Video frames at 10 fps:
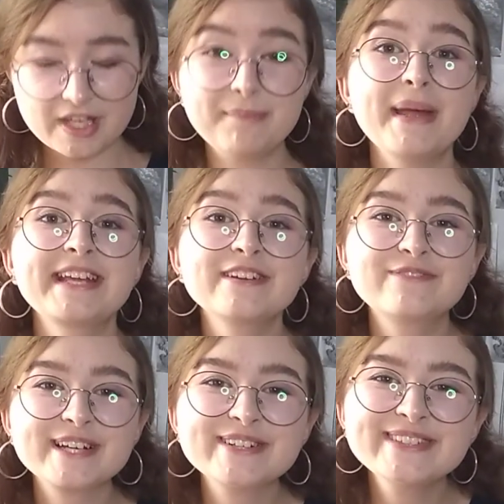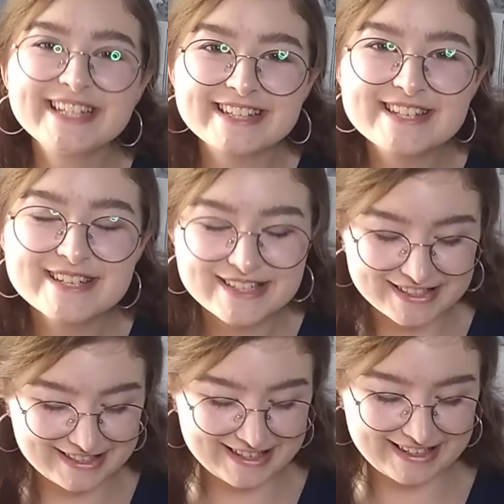making the good
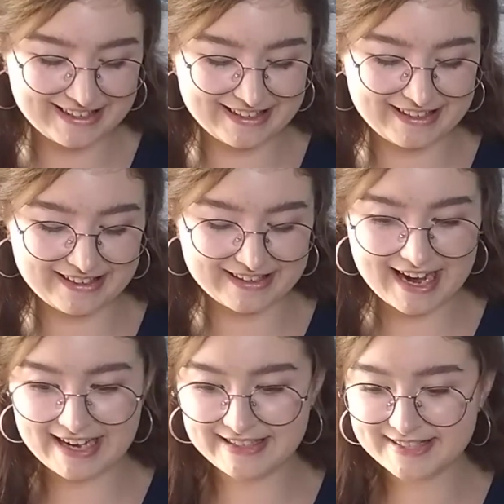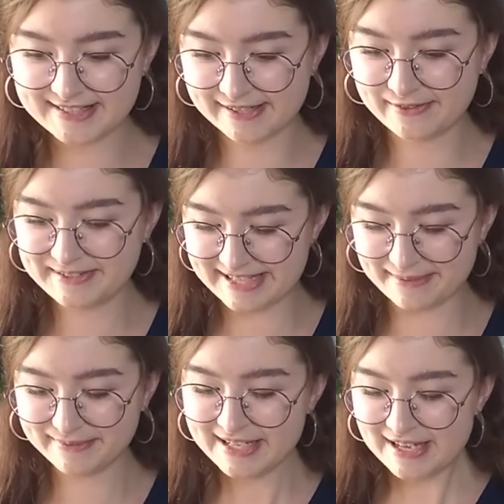decision, right? So
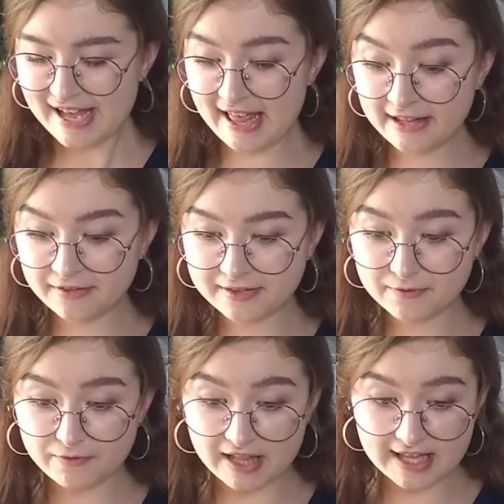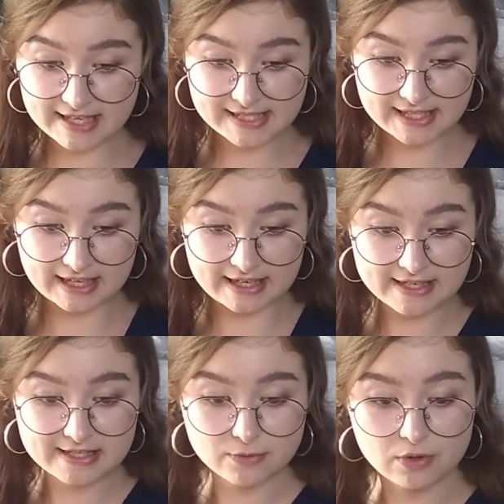yeah. And the last
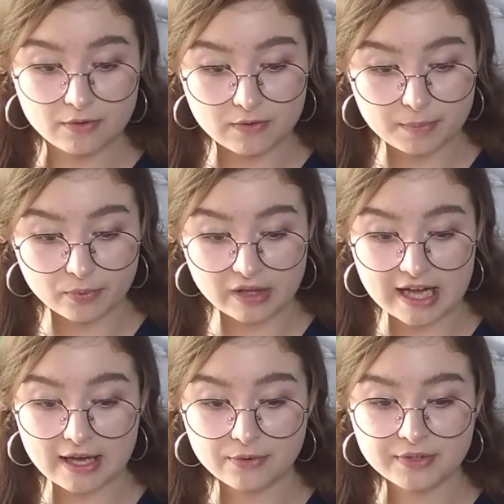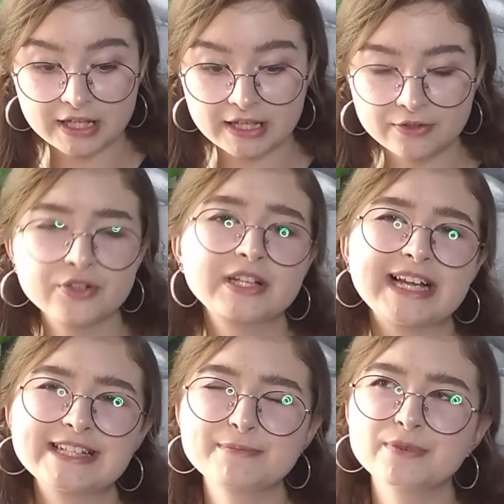cards we will pull out, not
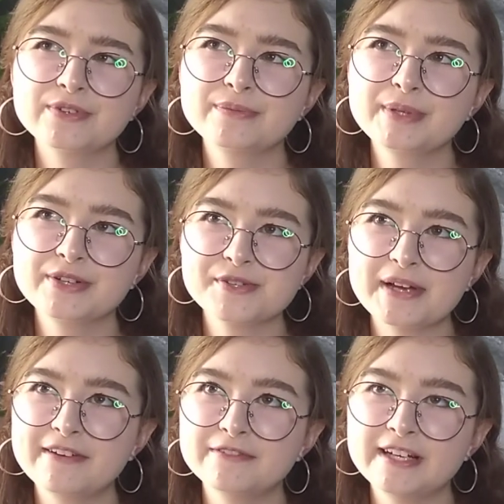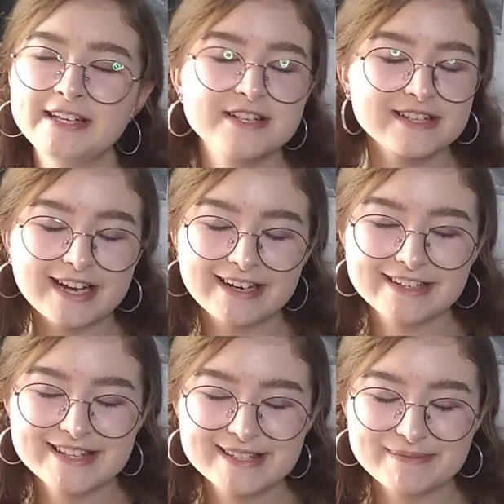last, but because we have the angel
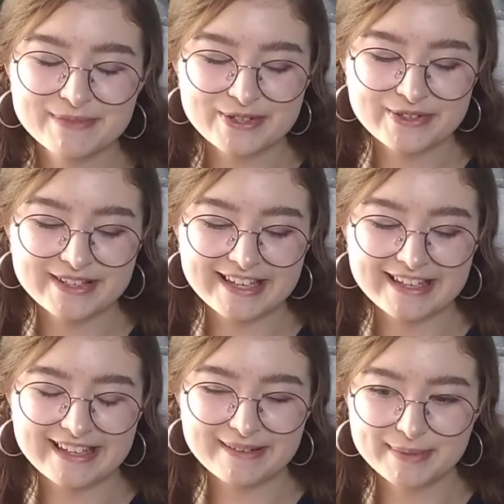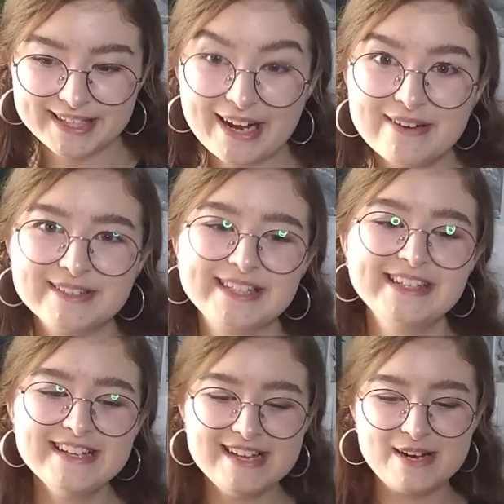cards more, but however,
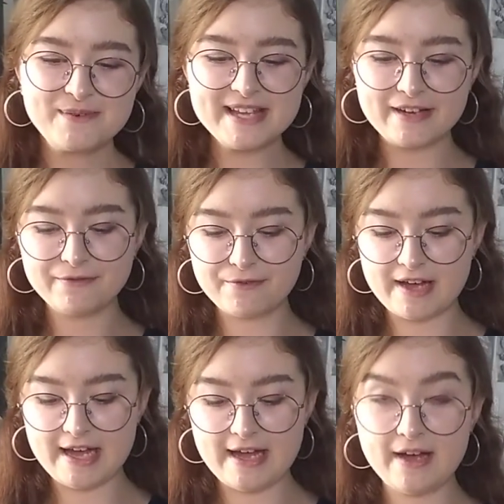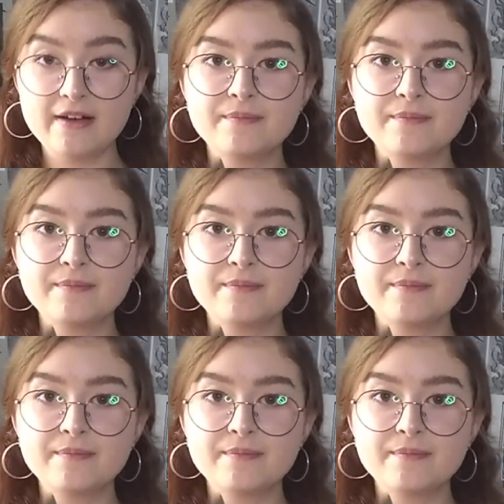we have the,